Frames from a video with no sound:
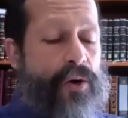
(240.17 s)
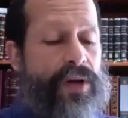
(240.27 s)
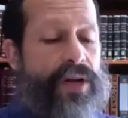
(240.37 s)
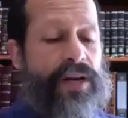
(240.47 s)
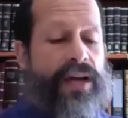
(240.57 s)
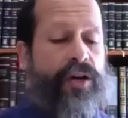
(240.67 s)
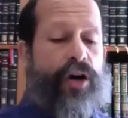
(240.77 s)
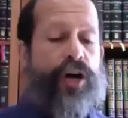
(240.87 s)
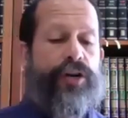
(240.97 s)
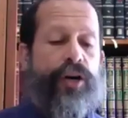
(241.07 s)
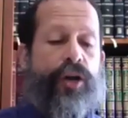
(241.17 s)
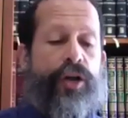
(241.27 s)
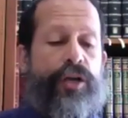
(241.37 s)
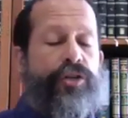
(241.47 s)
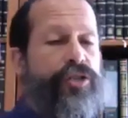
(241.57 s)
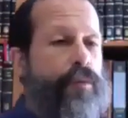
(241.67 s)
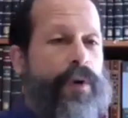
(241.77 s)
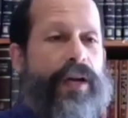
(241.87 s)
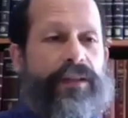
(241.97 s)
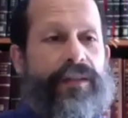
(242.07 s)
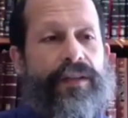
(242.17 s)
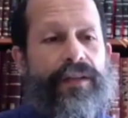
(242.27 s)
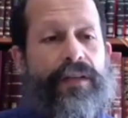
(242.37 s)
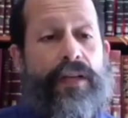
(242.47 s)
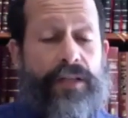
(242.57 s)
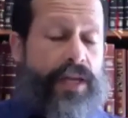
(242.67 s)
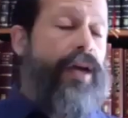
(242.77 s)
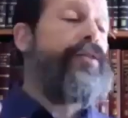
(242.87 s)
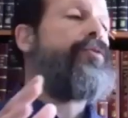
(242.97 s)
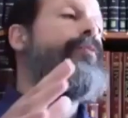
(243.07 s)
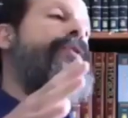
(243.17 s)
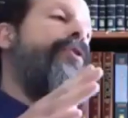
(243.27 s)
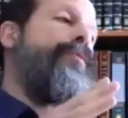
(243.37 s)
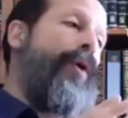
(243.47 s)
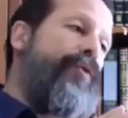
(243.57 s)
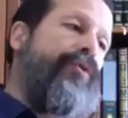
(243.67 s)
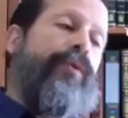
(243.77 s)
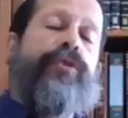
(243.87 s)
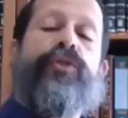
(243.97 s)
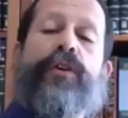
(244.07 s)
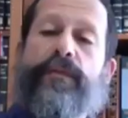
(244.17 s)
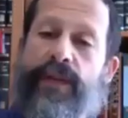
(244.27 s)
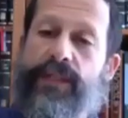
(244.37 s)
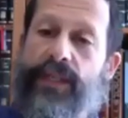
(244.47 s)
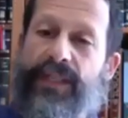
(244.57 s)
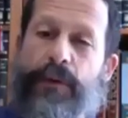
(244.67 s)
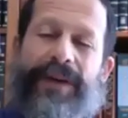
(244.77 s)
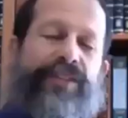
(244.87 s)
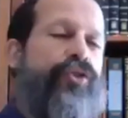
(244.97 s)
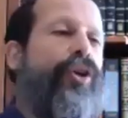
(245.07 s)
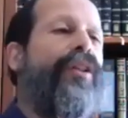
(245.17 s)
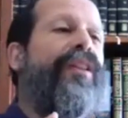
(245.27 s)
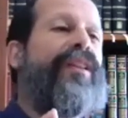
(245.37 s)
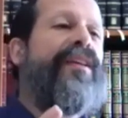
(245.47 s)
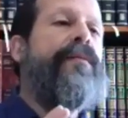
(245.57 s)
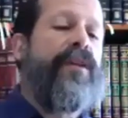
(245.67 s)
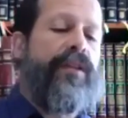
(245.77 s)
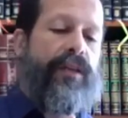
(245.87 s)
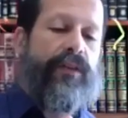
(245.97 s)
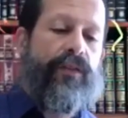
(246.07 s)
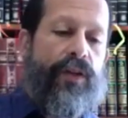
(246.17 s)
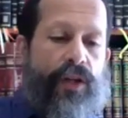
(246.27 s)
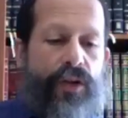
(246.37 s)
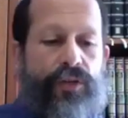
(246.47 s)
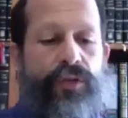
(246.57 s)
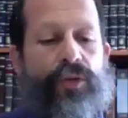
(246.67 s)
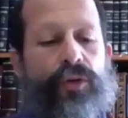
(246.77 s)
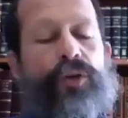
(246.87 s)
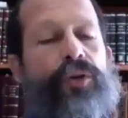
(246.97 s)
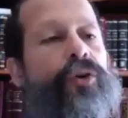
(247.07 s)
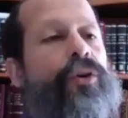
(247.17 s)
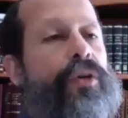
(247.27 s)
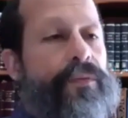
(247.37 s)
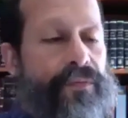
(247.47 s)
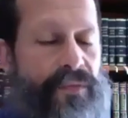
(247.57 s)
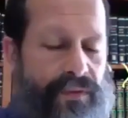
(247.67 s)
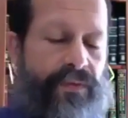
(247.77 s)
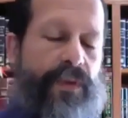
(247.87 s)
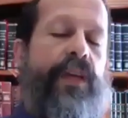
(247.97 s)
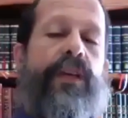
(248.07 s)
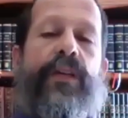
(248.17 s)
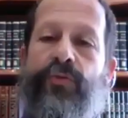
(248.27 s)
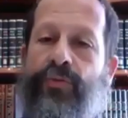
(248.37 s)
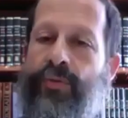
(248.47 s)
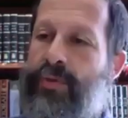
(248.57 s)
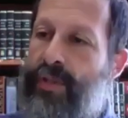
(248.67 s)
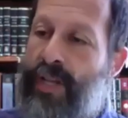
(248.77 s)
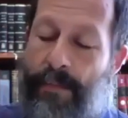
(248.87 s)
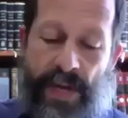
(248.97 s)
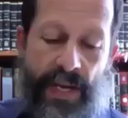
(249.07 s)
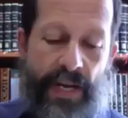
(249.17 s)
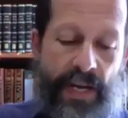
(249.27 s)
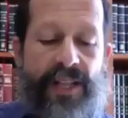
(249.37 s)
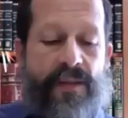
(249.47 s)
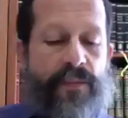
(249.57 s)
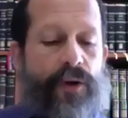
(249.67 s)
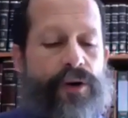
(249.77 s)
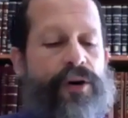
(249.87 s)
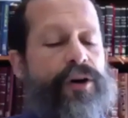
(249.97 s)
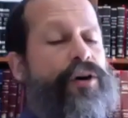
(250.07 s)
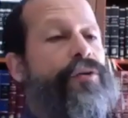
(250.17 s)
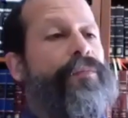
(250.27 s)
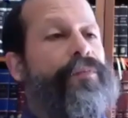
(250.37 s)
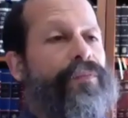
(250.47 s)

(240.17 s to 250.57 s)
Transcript: can I honor Shabbat? Yes, we're supposed to enjoy physically, but it's not limited to sleeping a little more,